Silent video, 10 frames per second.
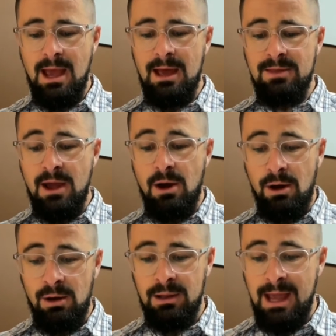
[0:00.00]
And they
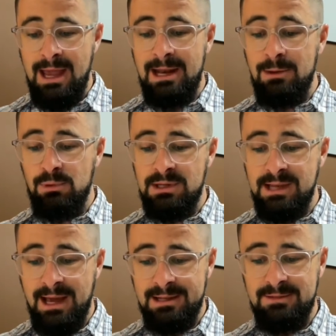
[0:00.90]
all ate and were
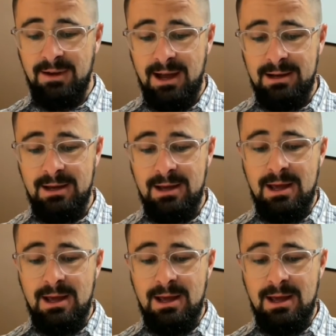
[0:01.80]
satisfied.